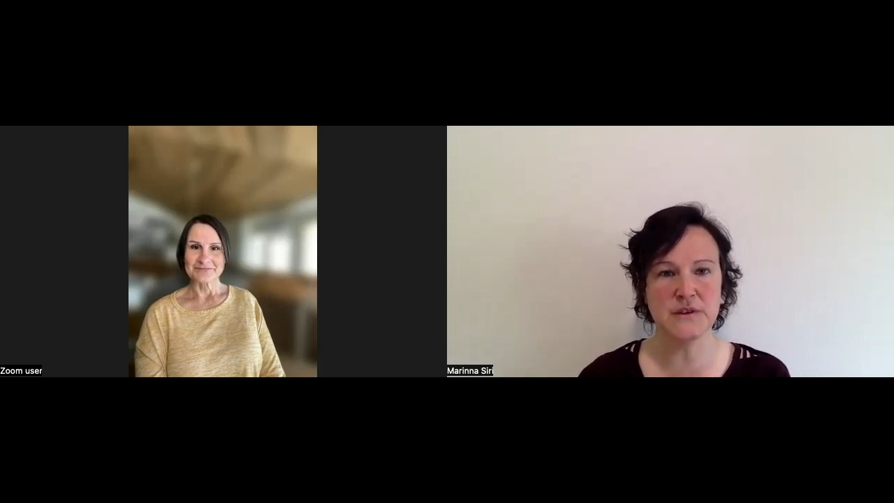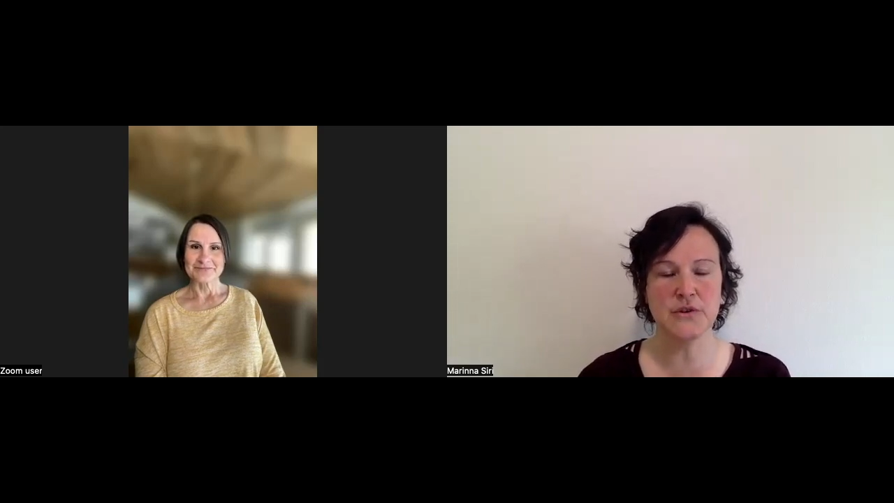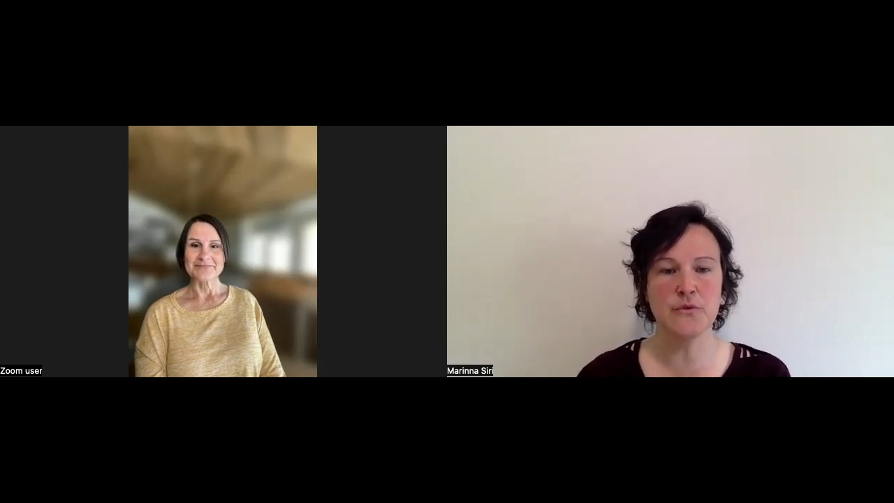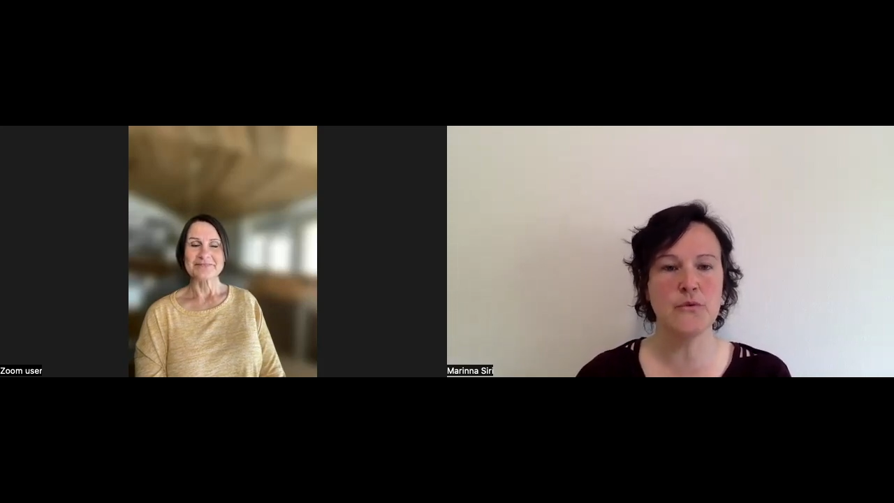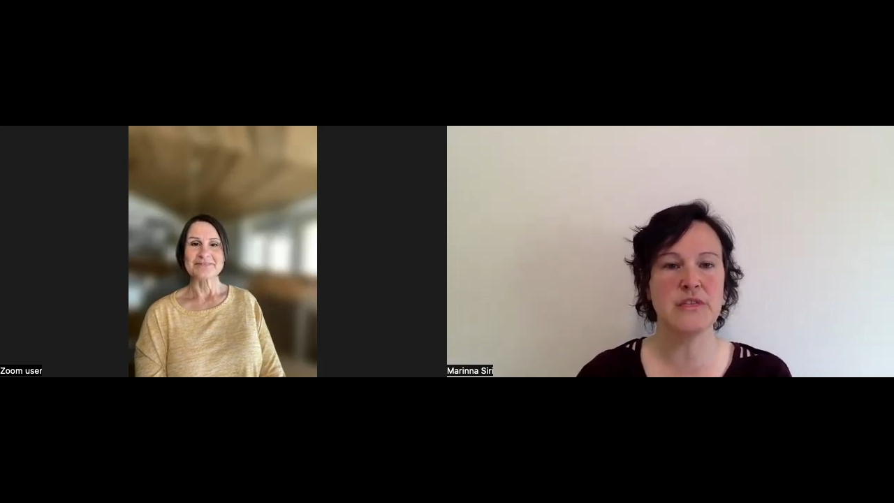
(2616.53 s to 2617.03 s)

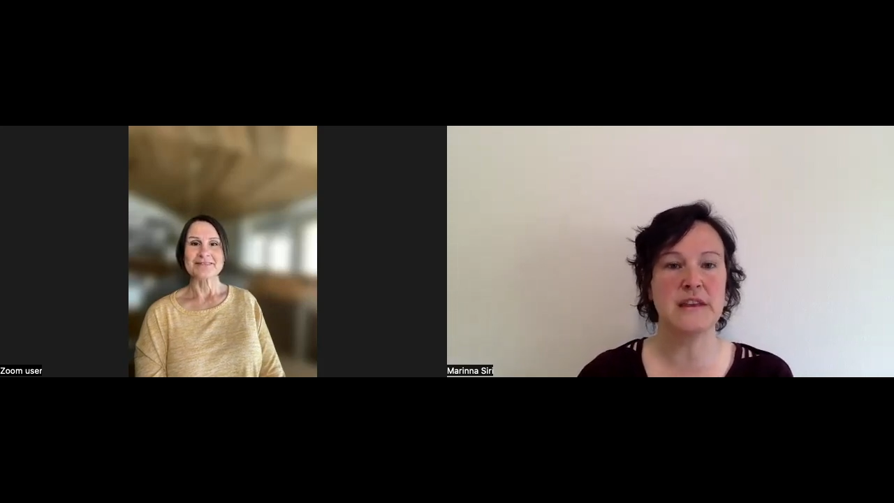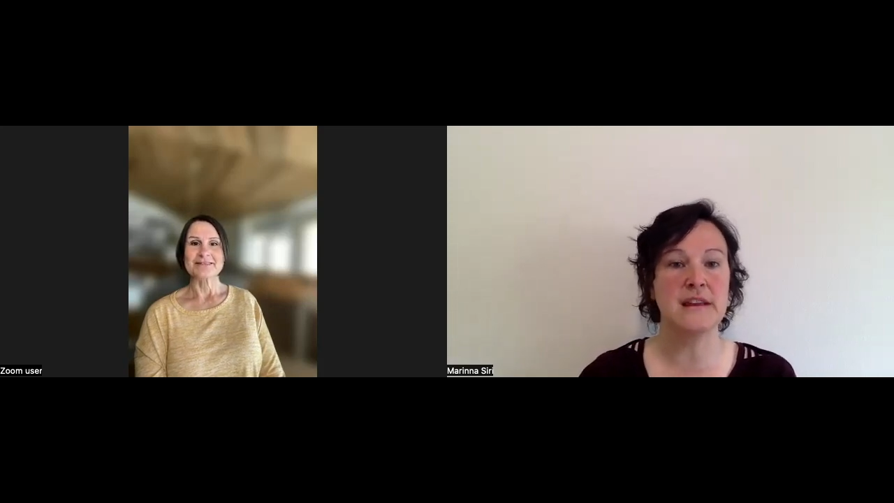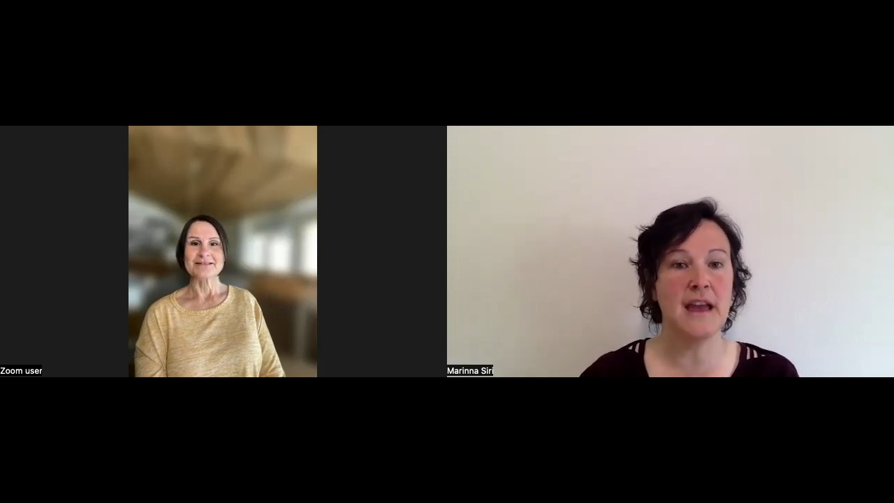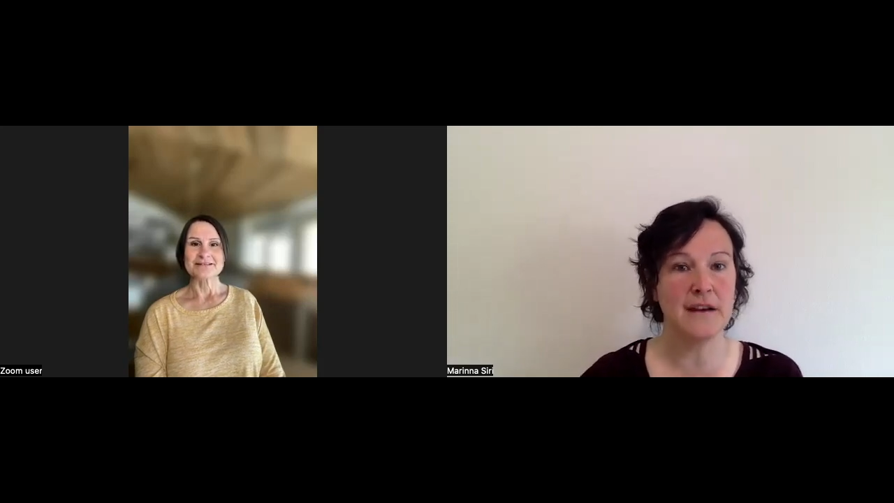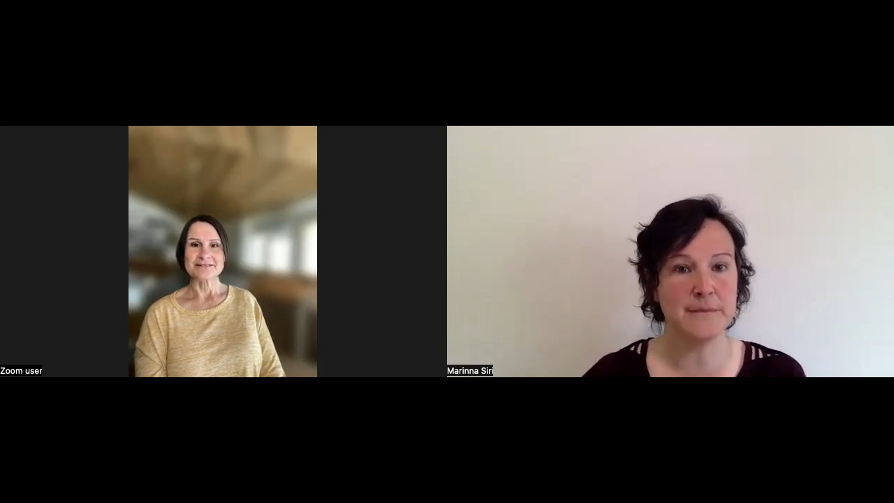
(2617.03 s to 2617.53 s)
Guru Within
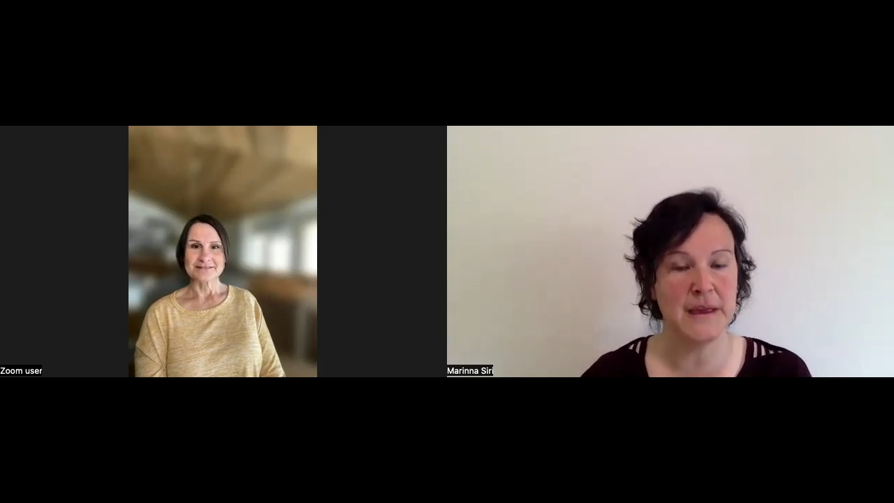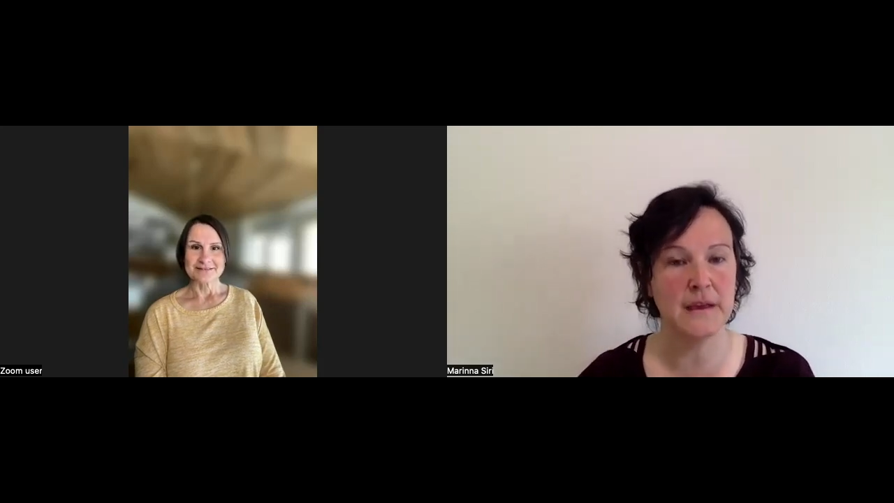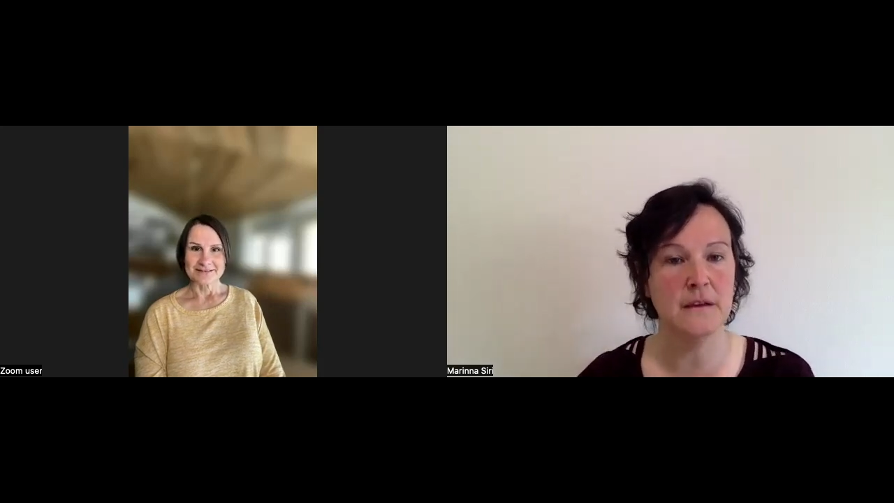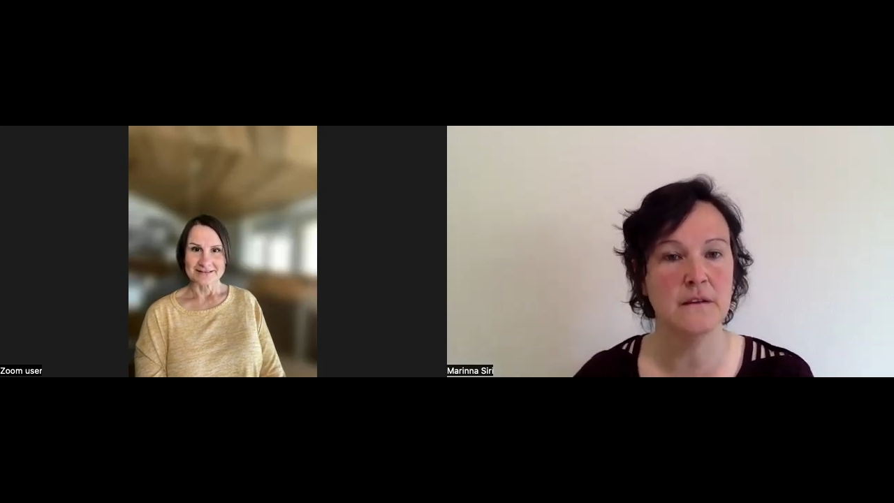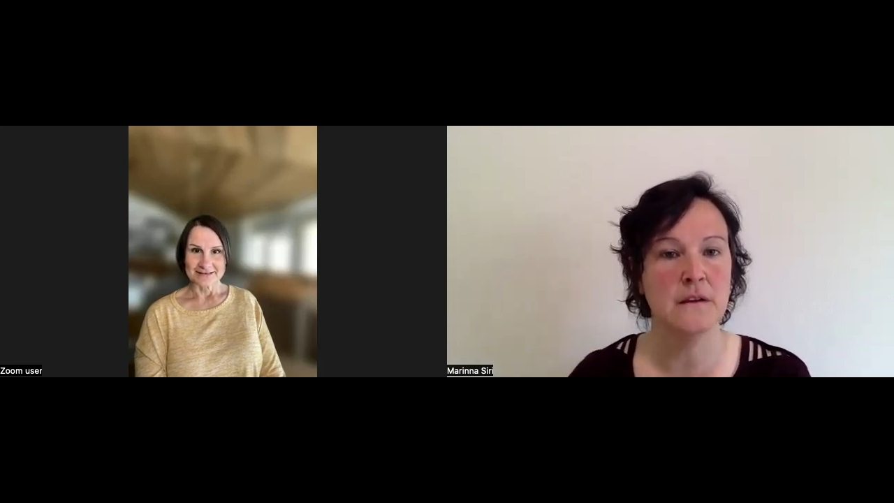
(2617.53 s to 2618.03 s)

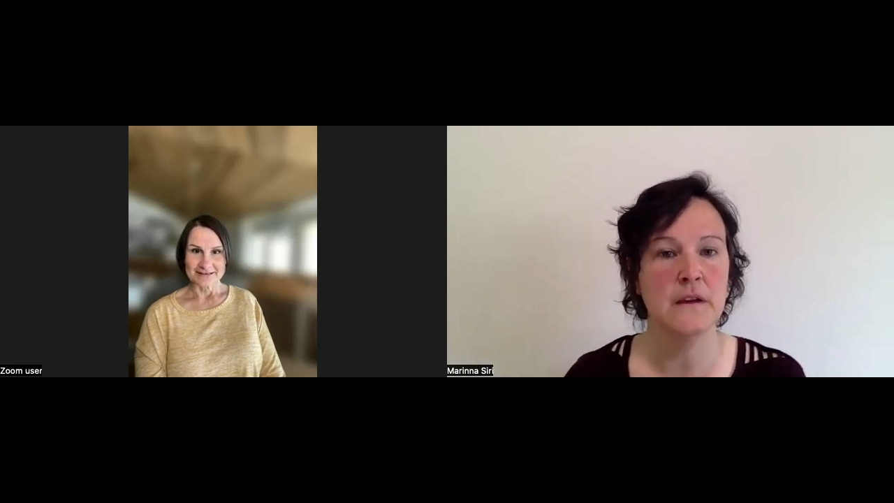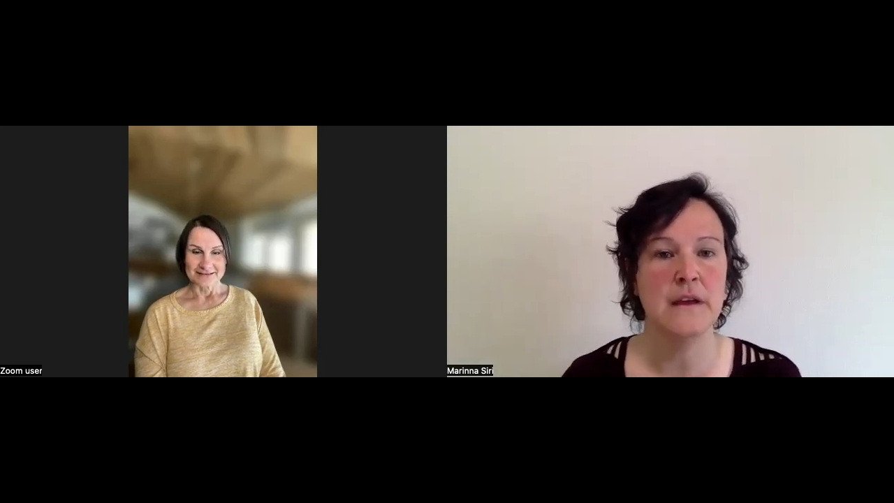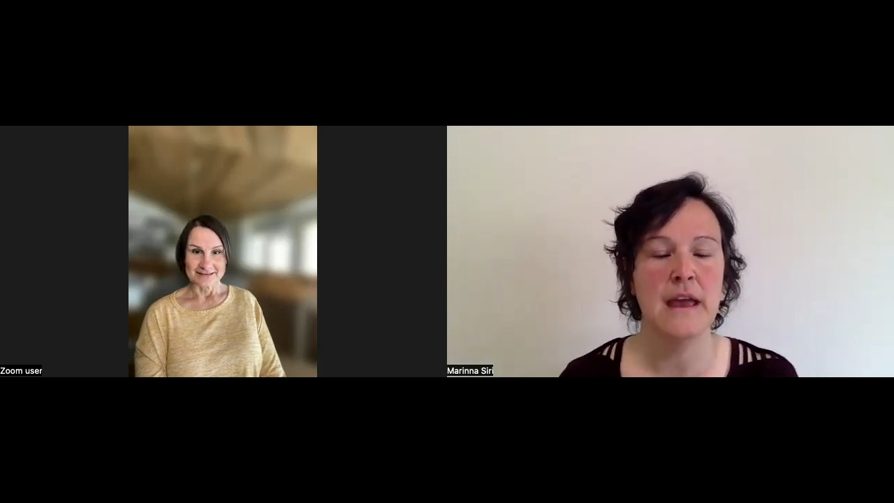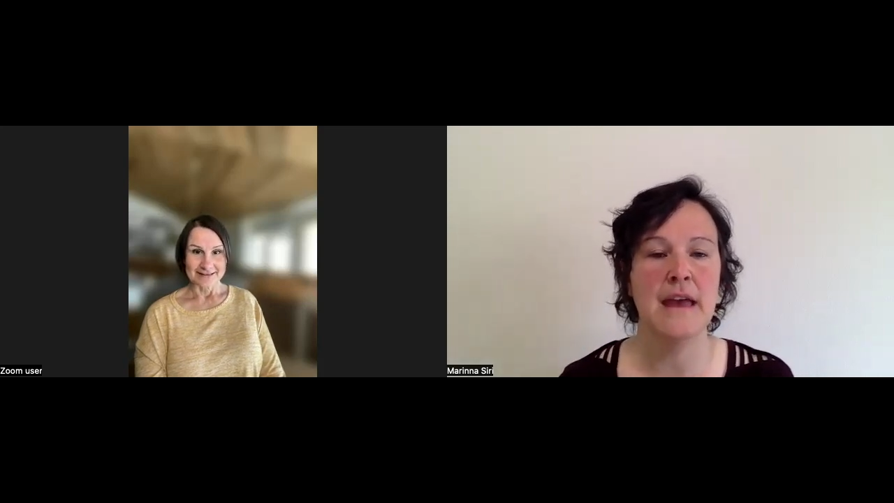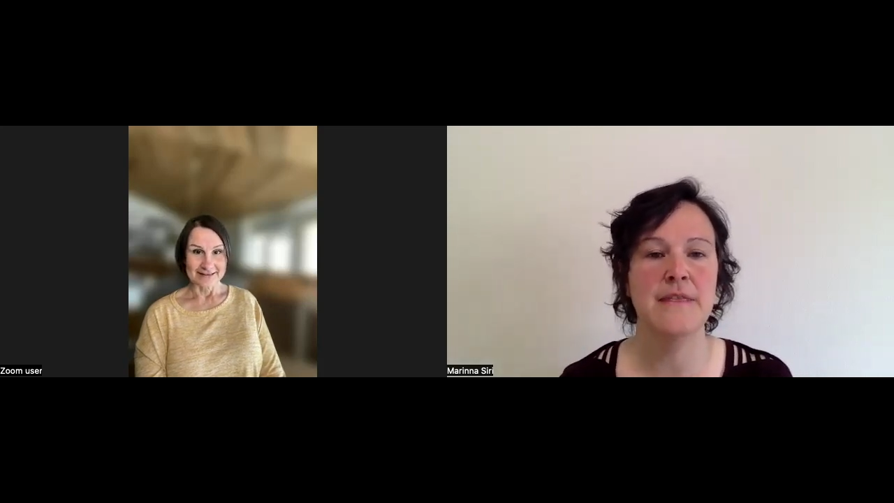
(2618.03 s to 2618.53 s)
Academy,
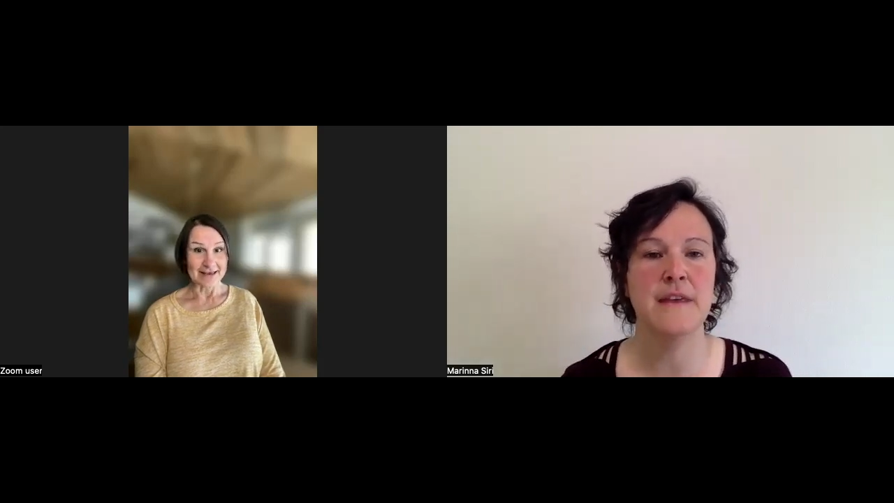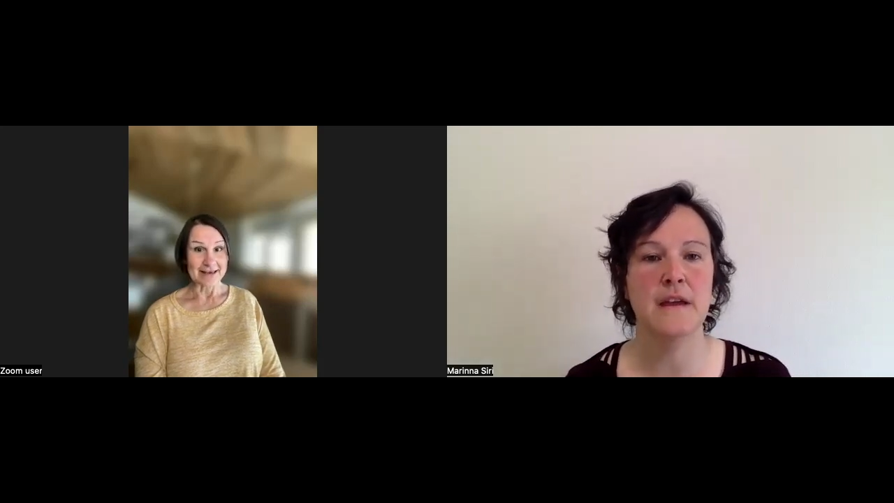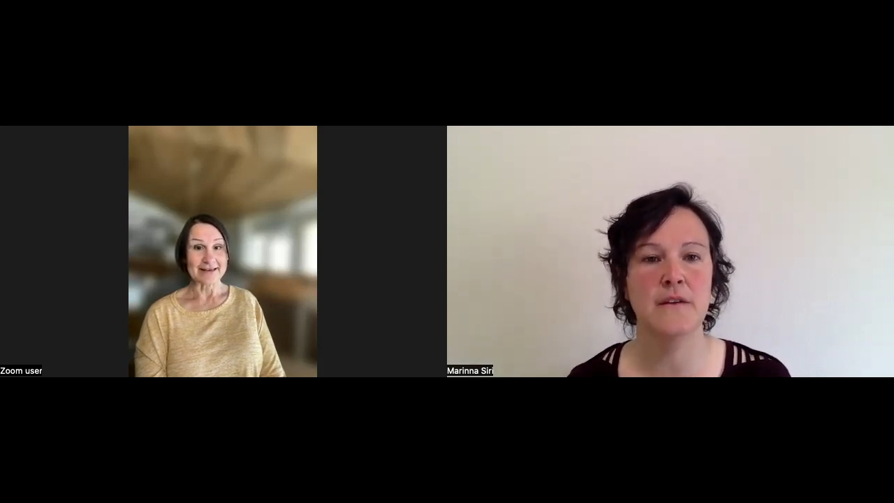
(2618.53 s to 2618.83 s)
and then